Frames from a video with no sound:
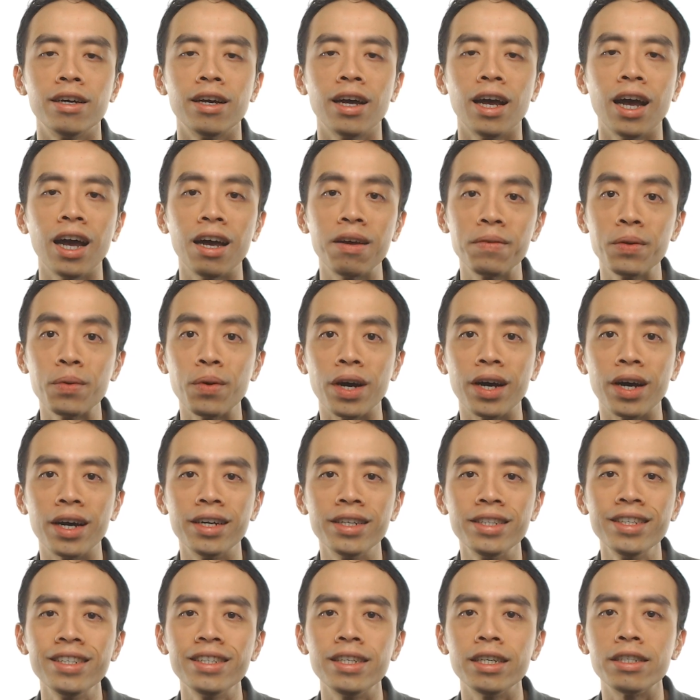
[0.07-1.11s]
Hi
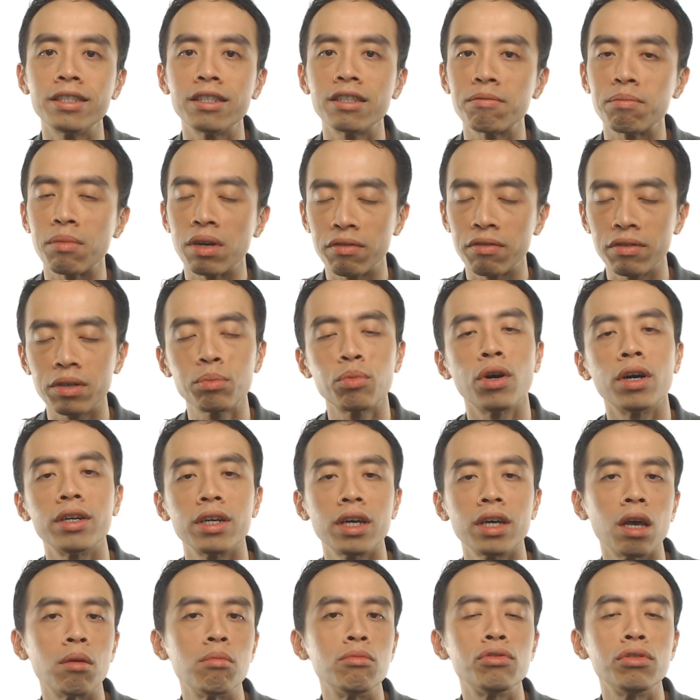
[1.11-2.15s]
everyone, this is Maverick Paul, the
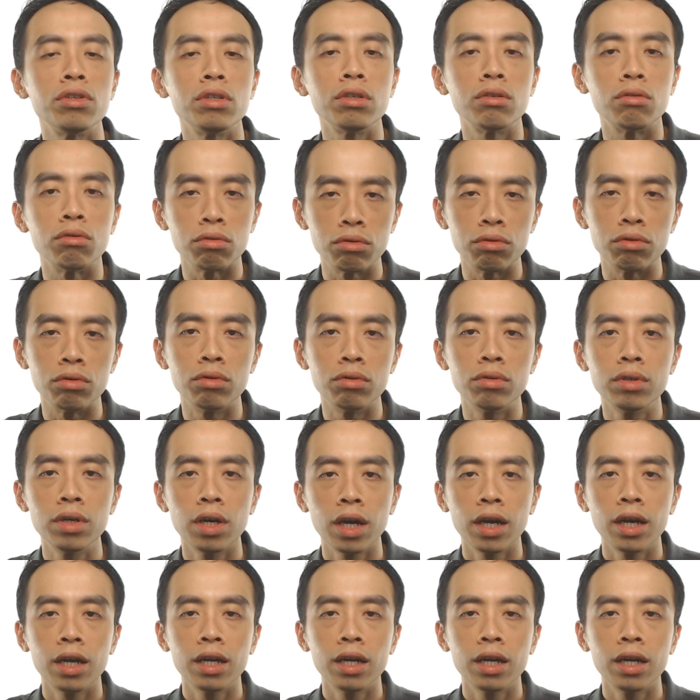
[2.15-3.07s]
chemistry guru.